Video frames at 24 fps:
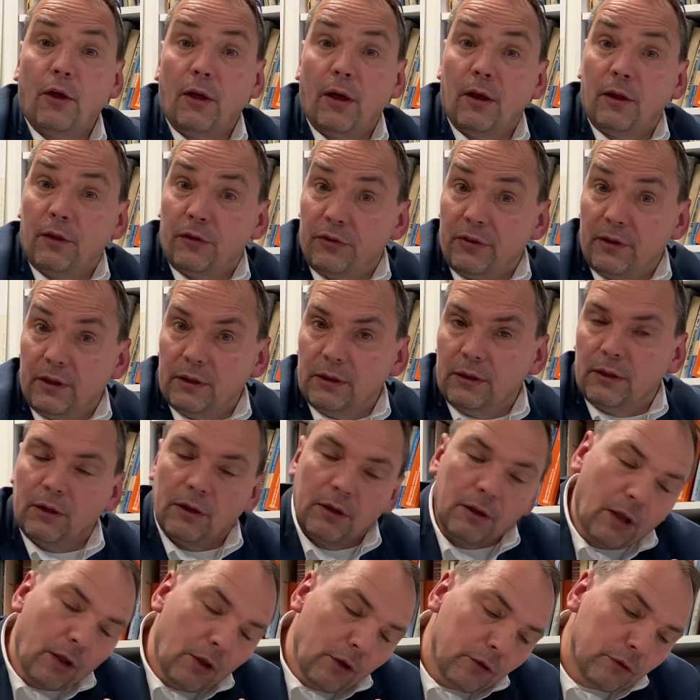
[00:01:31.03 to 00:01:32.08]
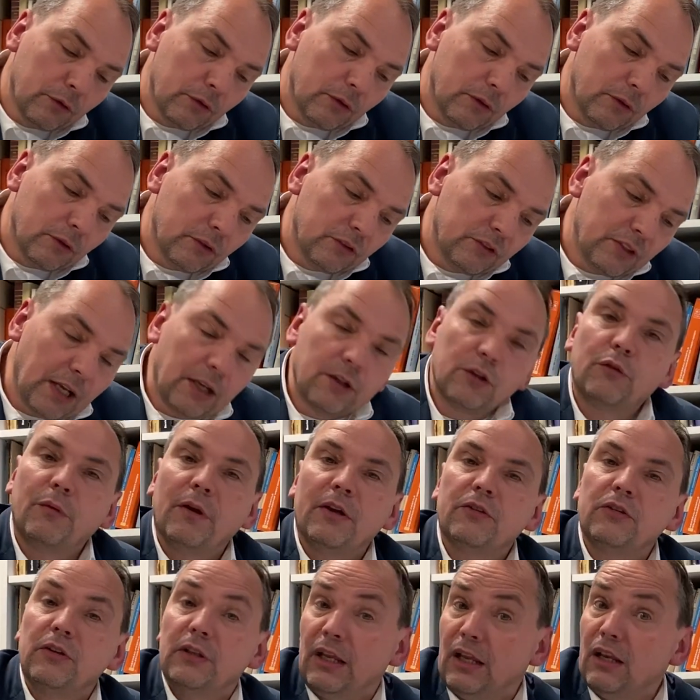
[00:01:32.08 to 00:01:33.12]
A second
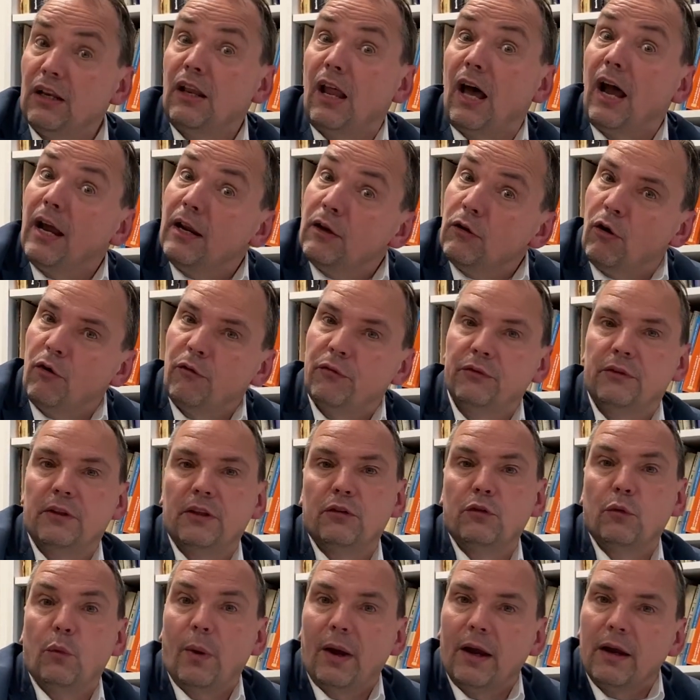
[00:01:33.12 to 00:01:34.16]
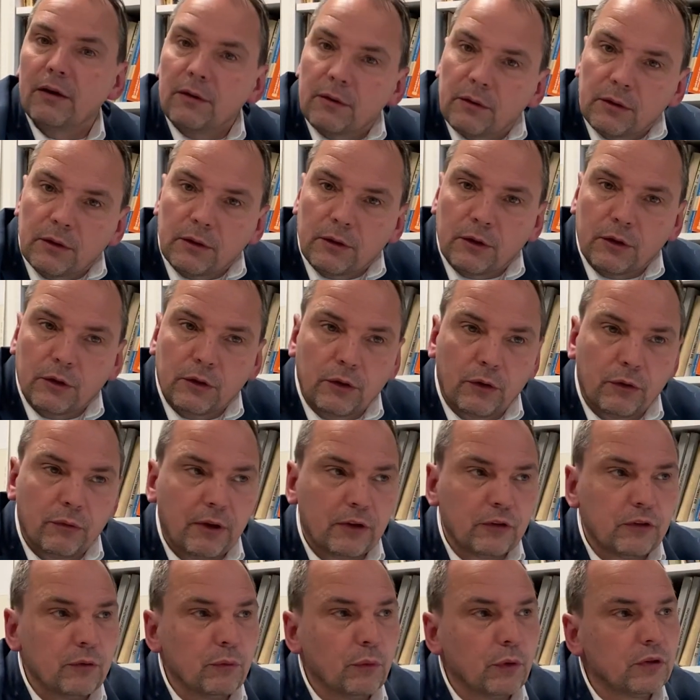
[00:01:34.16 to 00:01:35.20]
question in line of this wear
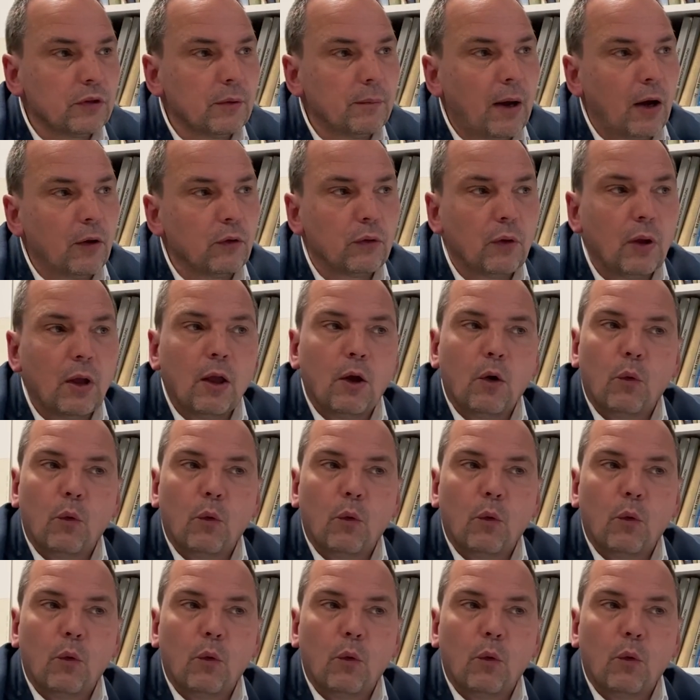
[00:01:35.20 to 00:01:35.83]
question was about